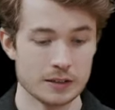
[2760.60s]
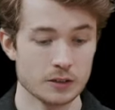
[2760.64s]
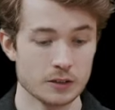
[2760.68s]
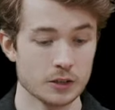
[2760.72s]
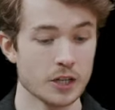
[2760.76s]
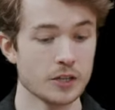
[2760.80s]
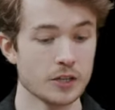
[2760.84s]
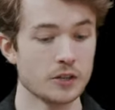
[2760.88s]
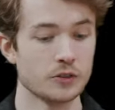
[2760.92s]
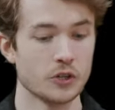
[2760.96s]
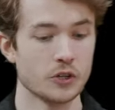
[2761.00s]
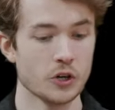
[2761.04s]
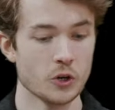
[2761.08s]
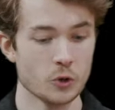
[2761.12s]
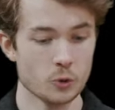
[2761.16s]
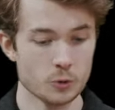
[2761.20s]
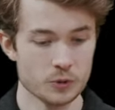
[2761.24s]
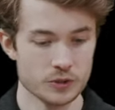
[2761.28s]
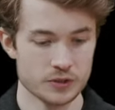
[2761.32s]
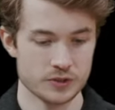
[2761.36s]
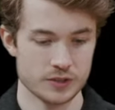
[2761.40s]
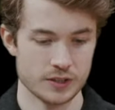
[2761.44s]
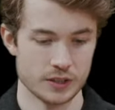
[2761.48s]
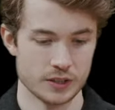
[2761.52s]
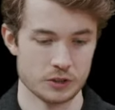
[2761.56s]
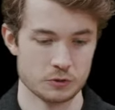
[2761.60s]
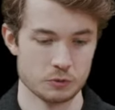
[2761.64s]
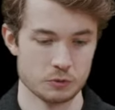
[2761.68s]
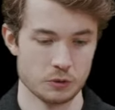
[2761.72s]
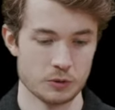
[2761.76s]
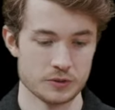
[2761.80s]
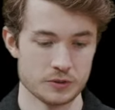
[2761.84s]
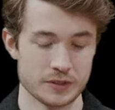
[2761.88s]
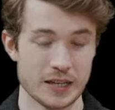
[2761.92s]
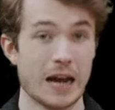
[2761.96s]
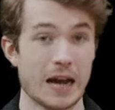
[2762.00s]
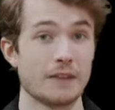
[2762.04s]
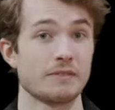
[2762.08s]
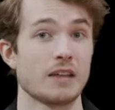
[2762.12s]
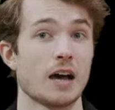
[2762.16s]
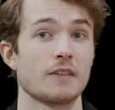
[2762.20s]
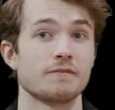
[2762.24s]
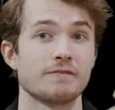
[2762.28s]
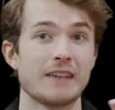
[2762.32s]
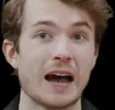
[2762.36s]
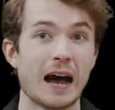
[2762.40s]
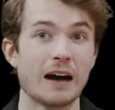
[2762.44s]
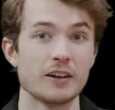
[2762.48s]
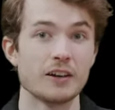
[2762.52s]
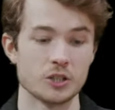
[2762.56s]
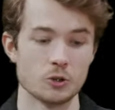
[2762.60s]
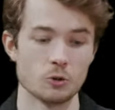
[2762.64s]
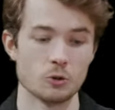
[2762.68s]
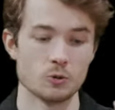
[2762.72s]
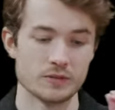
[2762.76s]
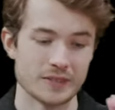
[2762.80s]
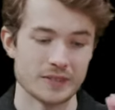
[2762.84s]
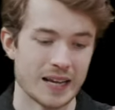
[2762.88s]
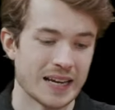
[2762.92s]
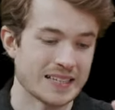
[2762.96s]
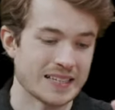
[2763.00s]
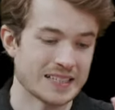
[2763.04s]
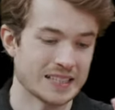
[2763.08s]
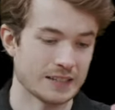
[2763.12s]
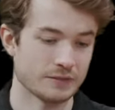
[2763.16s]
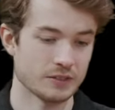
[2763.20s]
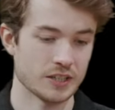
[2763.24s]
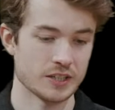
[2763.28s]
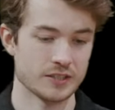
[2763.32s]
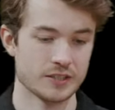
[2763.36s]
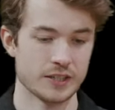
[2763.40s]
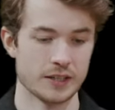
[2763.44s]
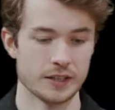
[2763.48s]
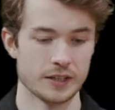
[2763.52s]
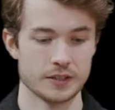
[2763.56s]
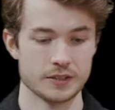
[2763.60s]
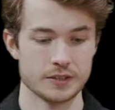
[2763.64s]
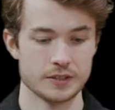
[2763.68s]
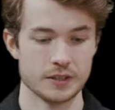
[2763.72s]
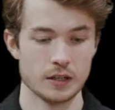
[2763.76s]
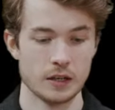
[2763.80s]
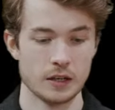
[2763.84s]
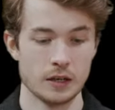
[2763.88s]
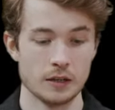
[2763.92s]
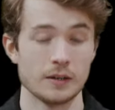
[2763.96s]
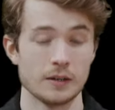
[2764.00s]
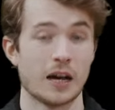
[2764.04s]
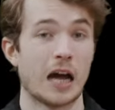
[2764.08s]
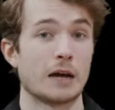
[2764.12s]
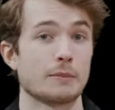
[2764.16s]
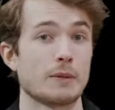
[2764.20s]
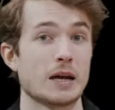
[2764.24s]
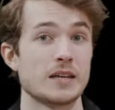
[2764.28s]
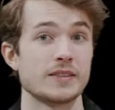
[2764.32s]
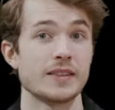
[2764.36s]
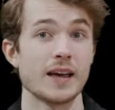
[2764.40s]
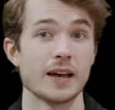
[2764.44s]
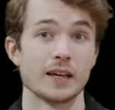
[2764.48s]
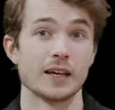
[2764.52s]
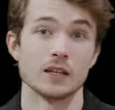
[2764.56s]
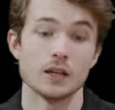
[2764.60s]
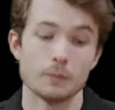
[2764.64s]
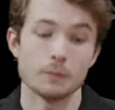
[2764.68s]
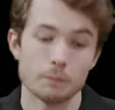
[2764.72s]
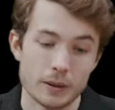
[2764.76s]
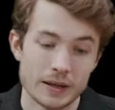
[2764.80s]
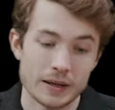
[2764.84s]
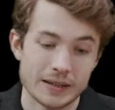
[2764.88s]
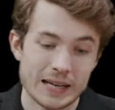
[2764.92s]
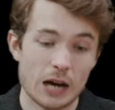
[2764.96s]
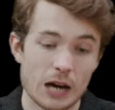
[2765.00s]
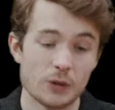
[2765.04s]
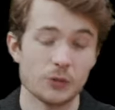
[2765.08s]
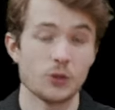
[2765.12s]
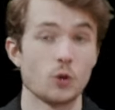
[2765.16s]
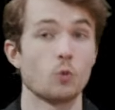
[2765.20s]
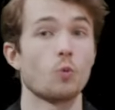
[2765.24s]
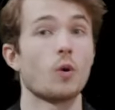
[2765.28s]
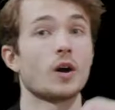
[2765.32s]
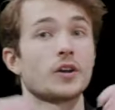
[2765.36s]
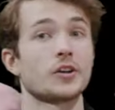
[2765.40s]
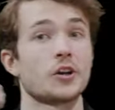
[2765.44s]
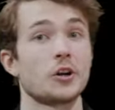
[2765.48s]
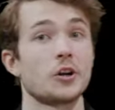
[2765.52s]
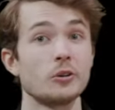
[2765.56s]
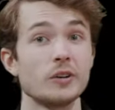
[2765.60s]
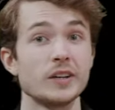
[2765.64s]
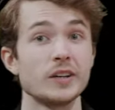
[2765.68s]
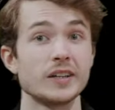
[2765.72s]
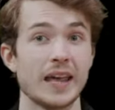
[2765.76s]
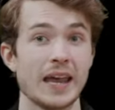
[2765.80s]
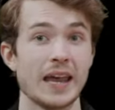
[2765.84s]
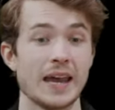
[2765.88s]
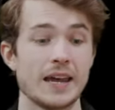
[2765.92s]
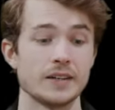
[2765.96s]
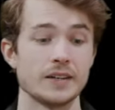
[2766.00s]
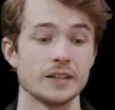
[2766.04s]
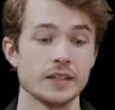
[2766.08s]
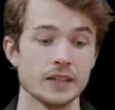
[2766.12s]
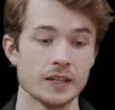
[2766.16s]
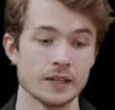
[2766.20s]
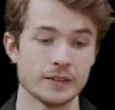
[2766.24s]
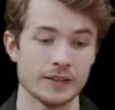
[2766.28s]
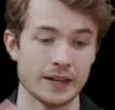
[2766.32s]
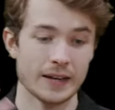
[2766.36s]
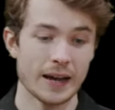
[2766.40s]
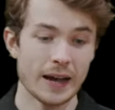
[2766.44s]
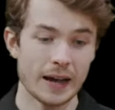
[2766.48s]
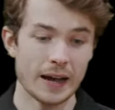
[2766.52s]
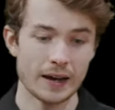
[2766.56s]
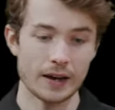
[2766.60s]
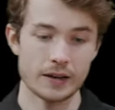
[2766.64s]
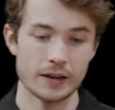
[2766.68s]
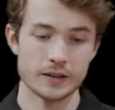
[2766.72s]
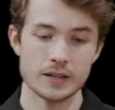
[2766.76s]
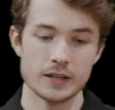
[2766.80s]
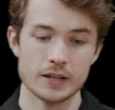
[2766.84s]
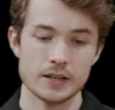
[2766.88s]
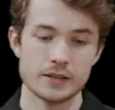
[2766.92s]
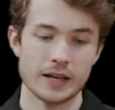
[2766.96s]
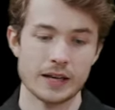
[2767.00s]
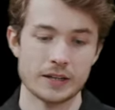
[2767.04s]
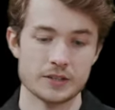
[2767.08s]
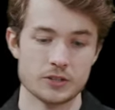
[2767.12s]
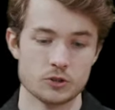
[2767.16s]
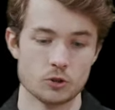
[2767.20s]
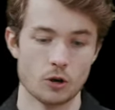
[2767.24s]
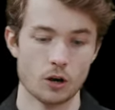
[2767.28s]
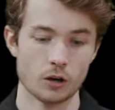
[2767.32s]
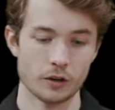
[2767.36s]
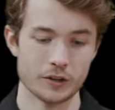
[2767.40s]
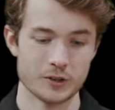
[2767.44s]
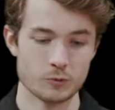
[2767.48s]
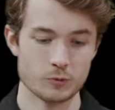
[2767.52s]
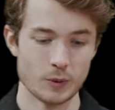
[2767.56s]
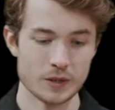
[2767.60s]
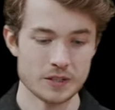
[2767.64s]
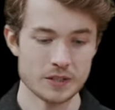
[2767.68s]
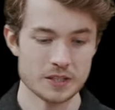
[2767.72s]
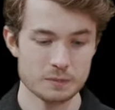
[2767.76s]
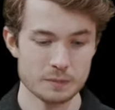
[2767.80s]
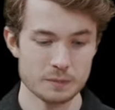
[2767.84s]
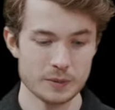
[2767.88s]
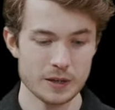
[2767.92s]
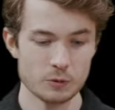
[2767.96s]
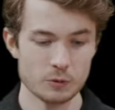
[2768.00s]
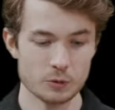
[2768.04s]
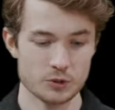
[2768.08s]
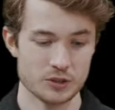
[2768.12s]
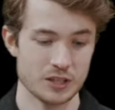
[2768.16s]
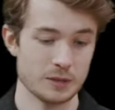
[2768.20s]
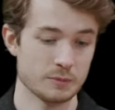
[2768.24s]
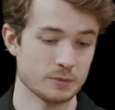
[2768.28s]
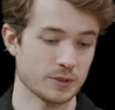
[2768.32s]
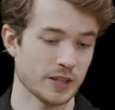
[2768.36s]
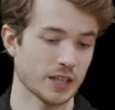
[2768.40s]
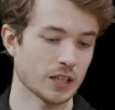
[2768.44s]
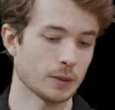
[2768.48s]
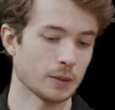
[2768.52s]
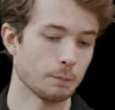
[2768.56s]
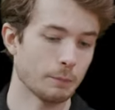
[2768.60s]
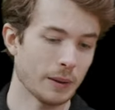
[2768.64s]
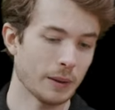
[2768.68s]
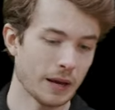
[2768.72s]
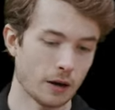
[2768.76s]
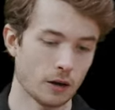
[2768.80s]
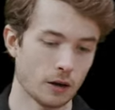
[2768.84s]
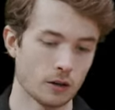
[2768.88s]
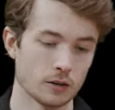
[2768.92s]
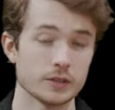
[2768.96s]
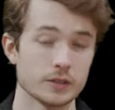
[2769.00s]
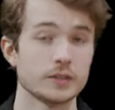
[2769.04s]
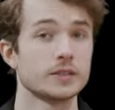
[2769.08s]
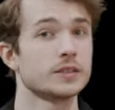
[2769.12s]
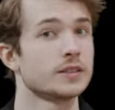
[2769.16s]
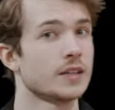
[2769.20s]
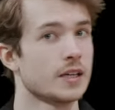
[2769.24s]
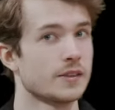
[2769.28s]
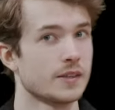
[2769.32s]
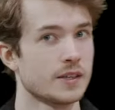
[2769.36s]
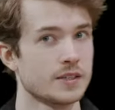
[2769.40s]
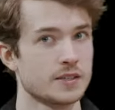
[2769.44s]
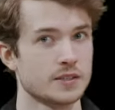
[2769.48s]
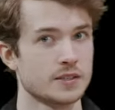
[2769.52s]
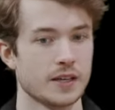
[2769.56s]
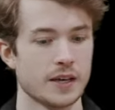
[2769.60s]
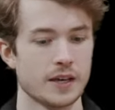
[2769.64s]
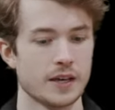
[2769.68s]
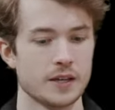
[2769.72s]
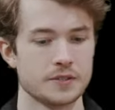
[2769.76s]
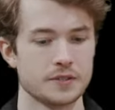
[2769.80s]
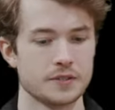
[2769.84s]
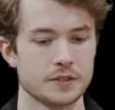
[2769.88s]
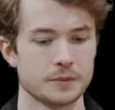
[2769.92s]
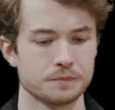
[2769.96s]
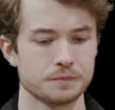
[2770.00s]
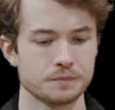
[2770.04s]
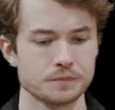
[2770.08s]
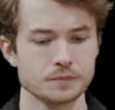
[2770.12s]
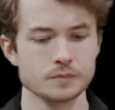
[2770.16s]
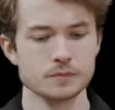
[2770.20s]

and look at those six rows that have that value, 1976. I might then pick out the one hurricane that had that strongest wind speed, which seems like Belle in this case.